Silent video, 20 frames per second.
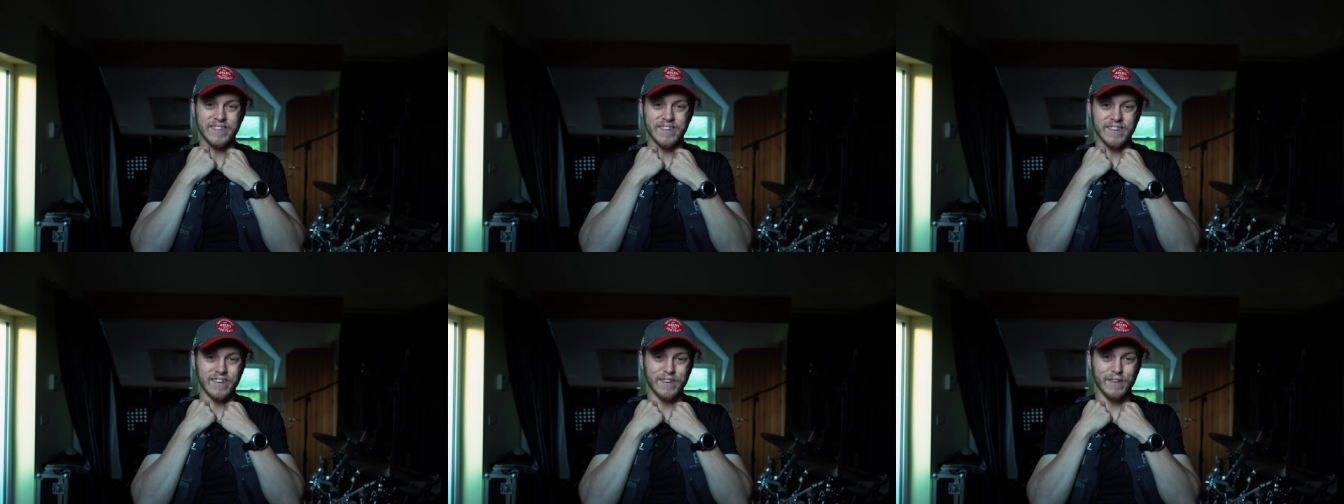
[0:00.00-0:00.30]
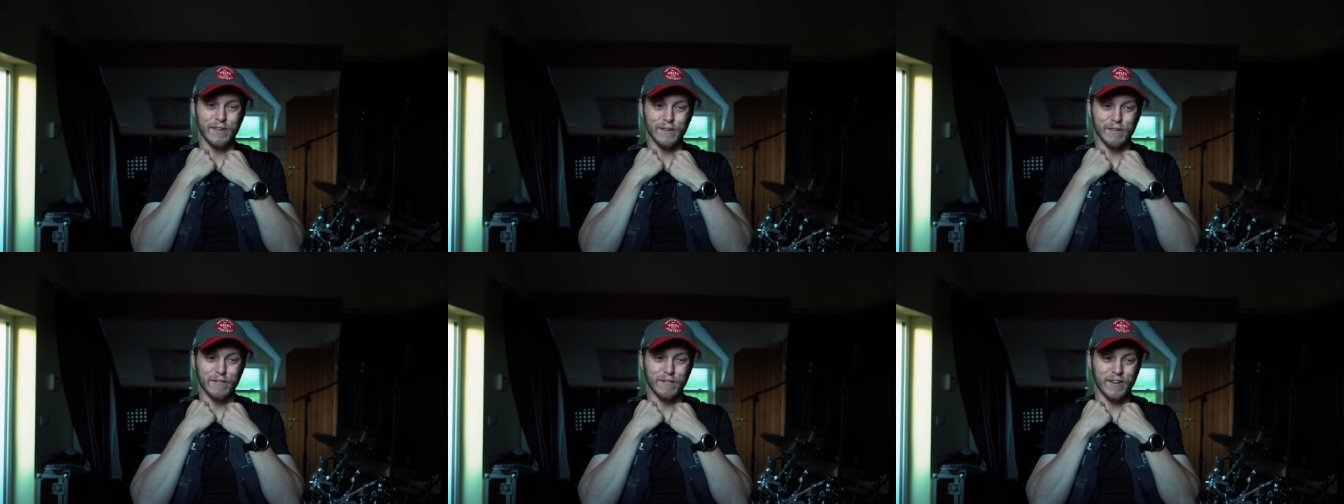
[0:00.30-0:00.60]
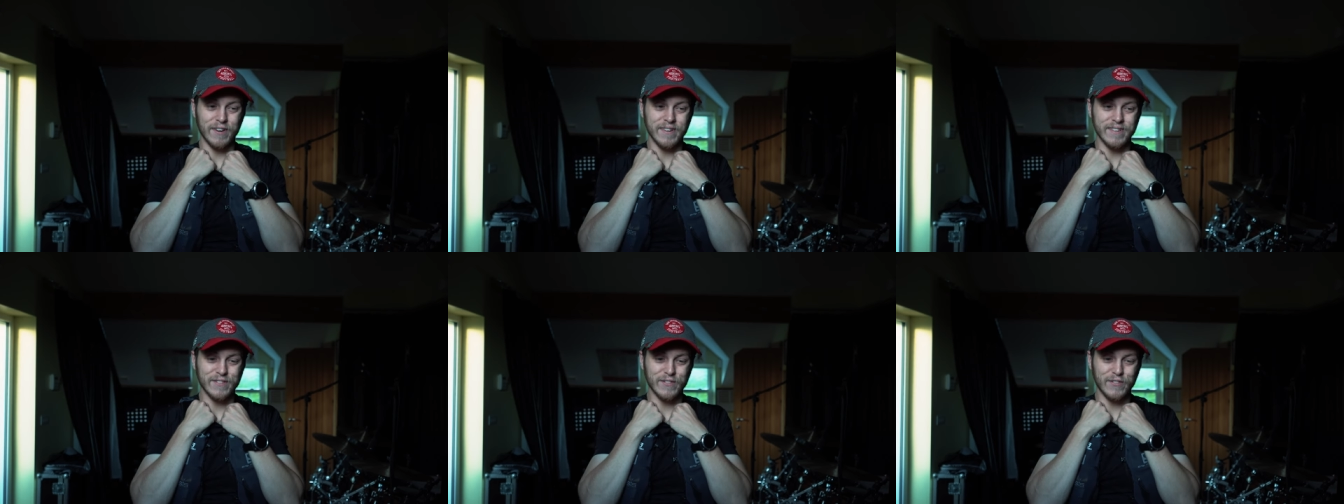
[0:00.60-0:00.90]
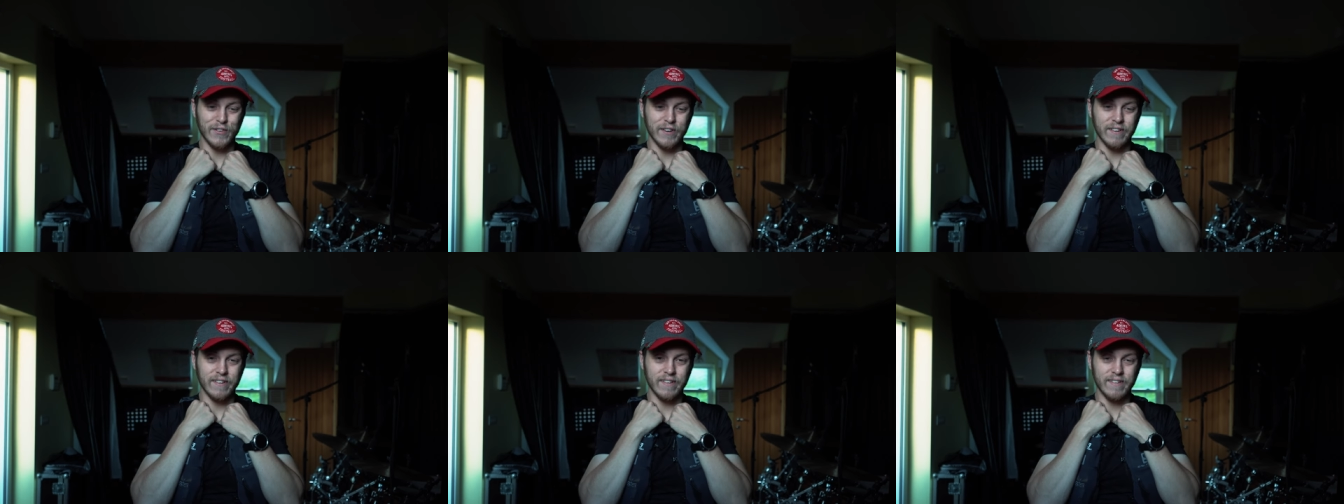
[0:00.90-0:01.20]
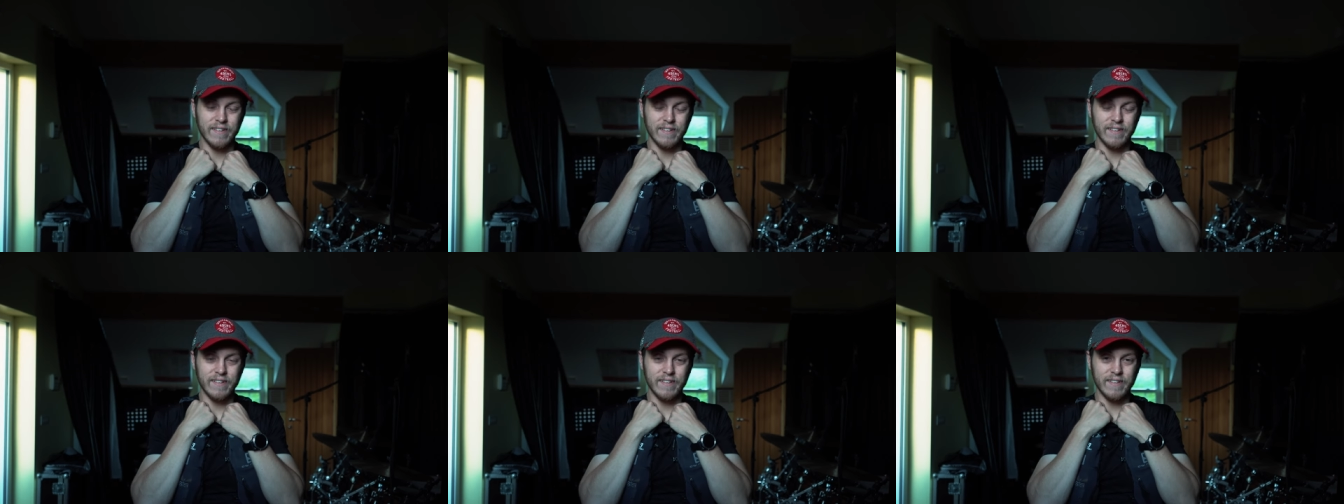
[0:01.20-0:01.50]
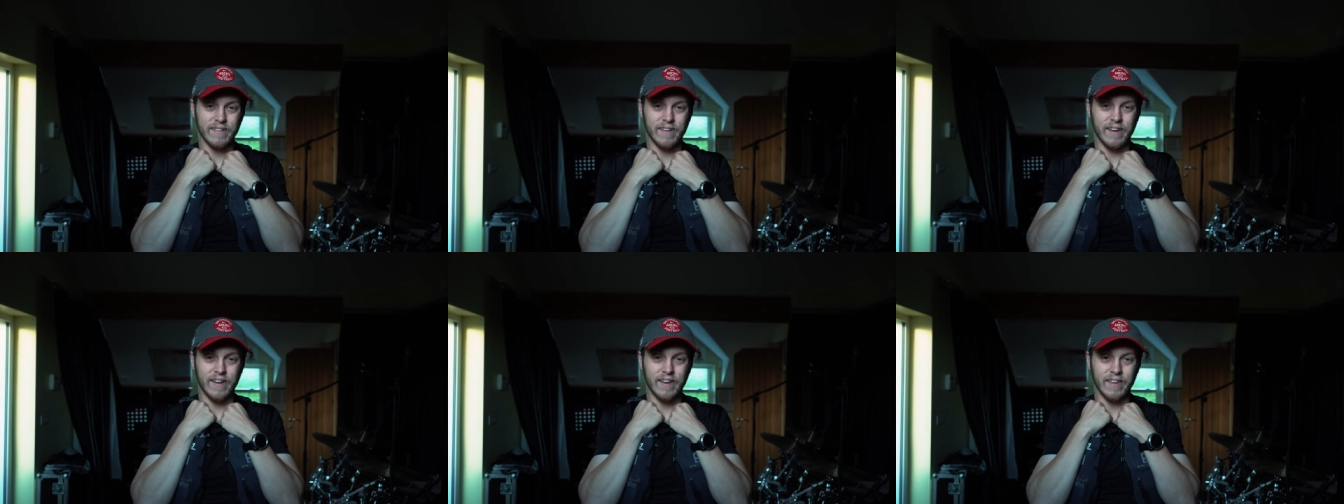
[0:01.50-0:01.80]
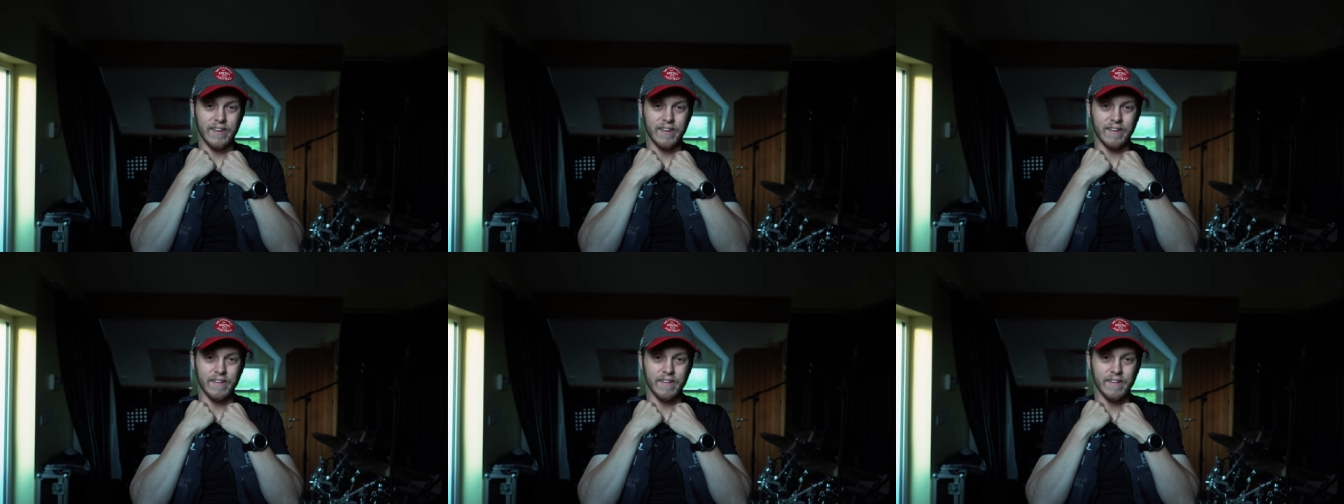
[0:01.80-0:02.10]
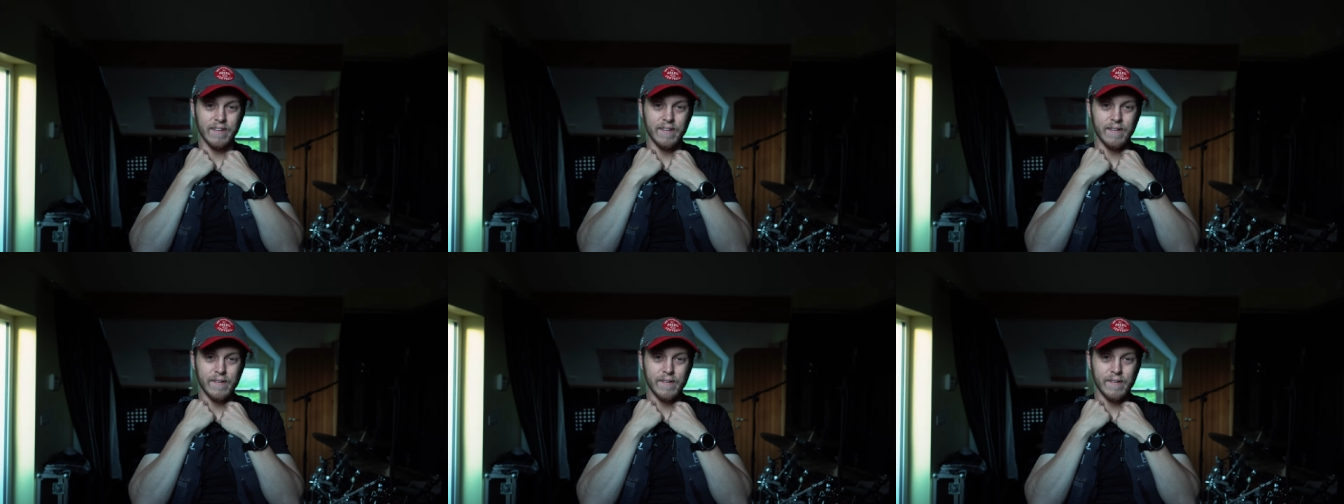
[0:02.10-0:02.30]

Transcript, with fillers: I couldn't have asked for any,